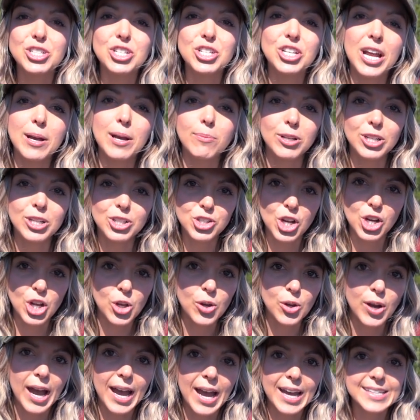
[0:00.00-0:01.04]
Today I'm going to show
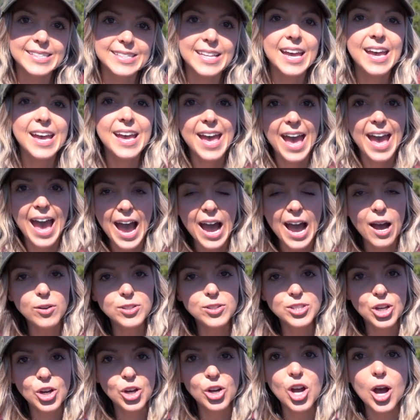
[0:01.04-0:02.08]
you guys how
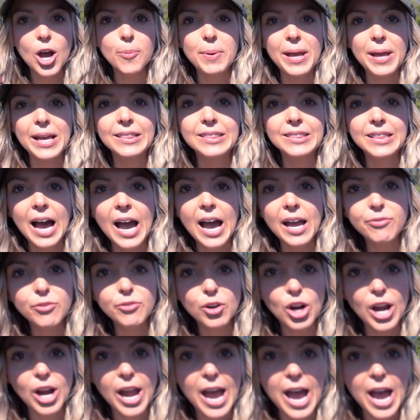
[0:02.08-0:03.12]
to hook up a live
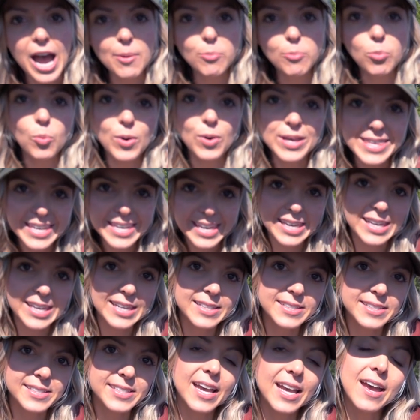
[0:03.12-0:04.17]
crab with
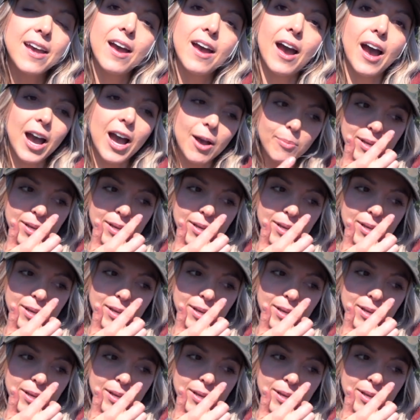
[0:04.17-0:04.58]
ease uh,